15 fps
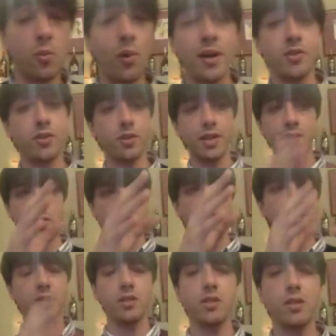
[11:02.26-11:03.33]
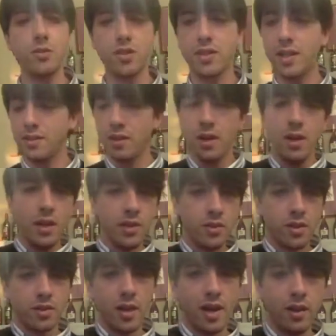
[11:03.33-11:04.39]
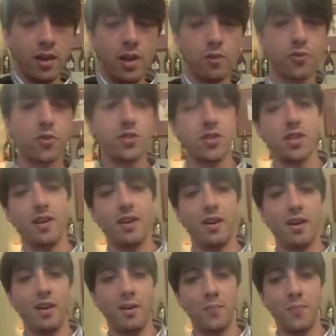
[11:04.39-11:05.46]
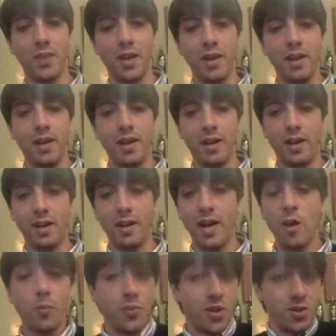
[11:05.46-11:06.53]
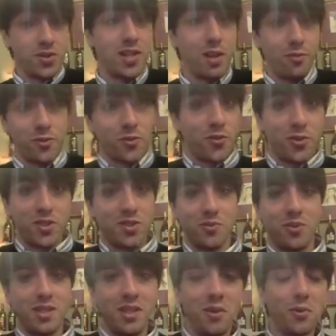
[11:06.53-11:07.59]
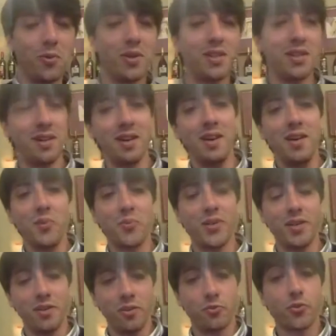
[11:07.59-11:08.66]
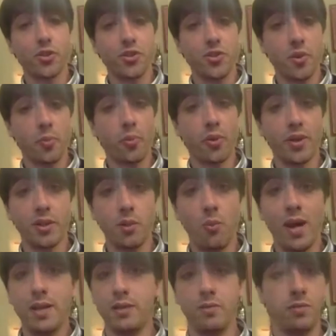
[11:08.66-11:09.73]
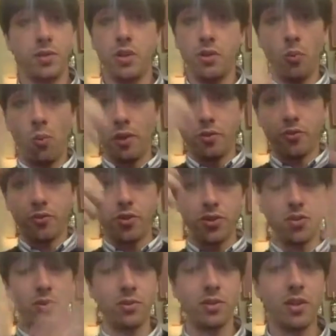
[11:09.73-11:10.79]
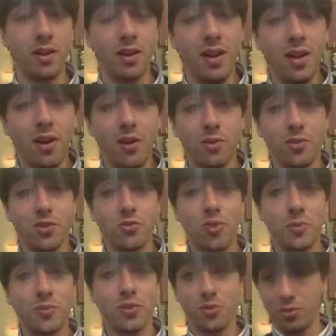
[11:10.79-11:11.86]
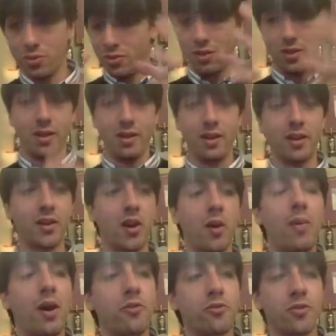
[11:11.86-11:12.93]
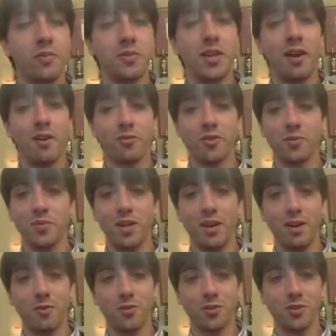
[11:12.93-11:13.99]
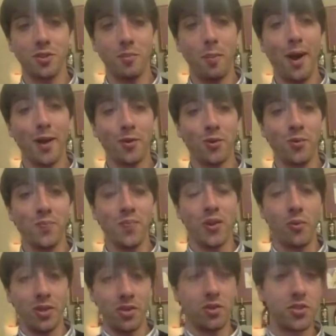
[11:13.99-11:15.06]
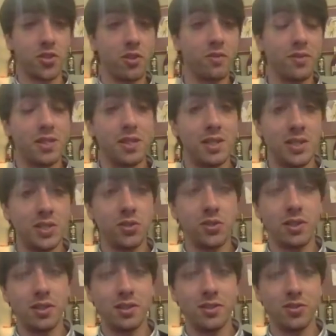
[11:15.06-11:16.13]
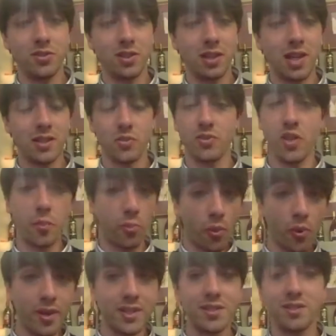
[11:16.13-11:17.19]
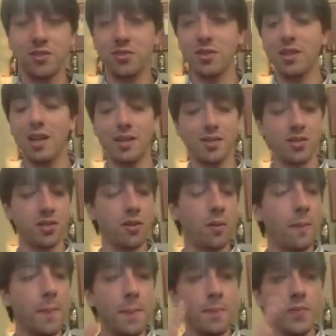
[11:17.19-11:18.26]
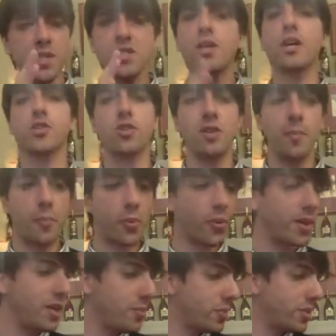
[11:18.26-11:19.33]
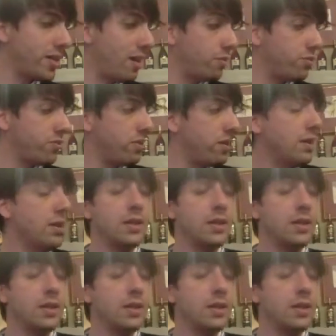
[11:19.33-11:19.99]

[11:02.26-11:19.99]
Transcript: the wine to your guest, you can use that. You can, of course, um, uh, help yourself. Of course, when you when, when of course you're pouring the wine, you don't want, of course, all the all the drop to uh, come out from the from the from the bottle when you're served it into the into the glass, when you pour it into the glass. So it's actually pretty pretty helpful.